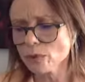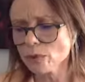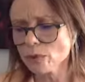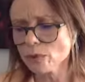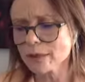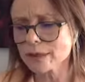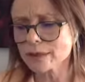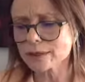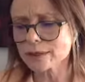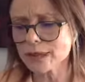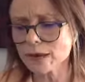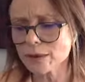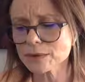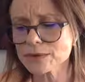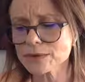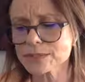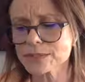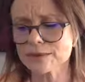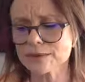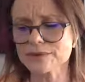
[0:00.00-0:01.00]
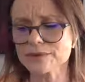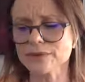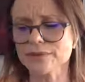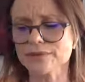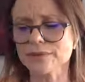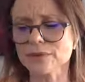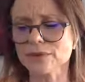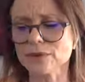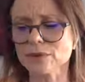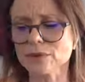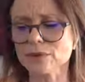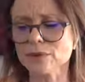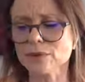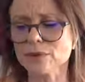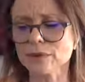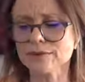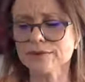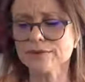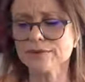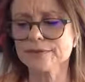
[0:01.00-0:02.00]
When we allow ourselves to feel
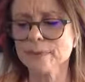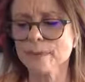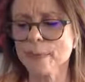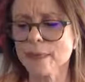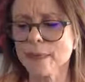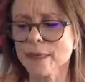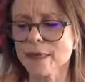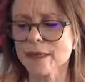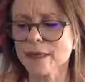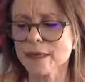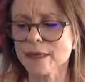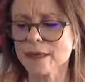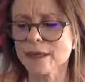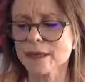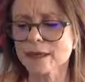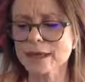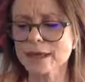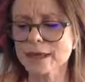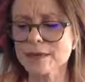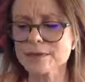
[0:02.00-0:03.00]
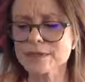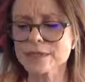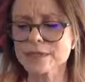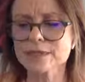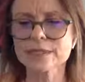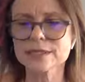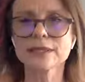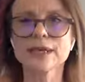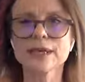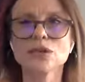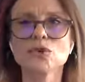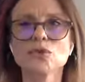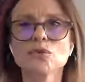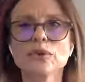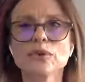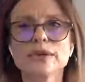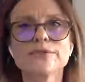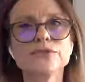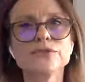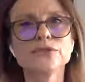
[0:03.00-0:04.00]
grief, it allows us to let
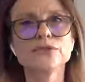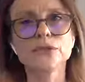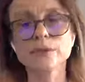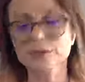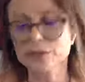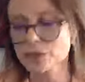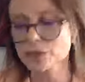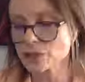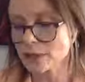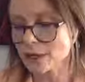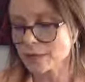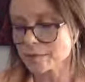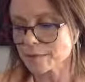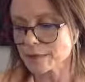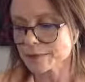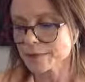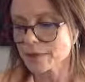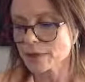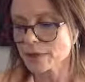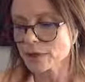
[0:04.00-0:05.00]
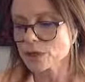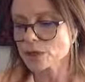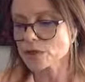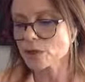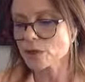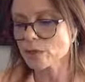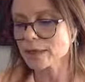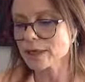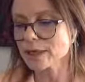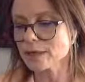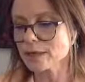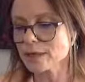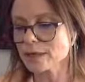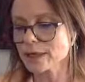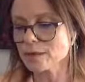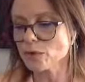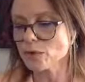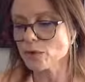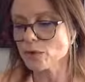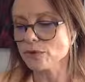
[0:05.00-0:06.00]
grief do its job so we can
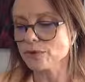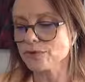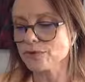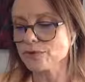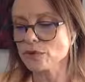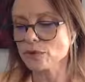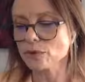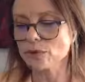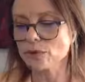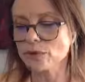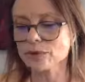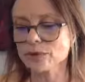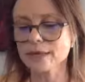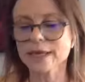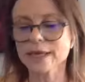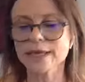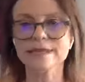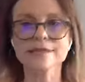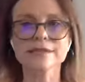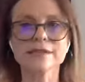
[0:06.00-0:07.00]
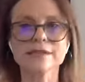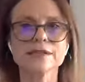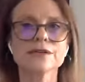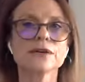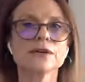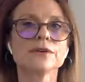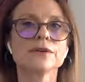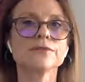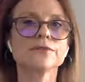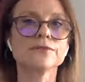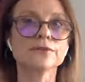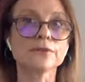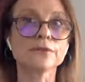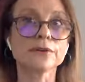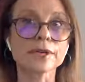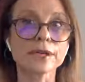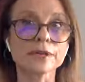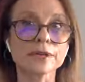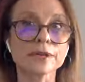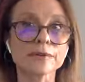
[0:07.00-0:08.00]
then move toward a sense of
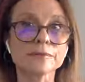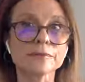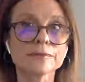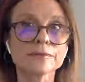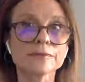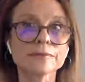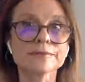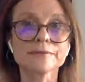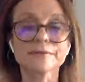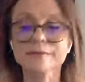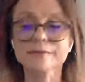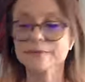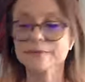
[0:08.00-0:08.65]
freedom.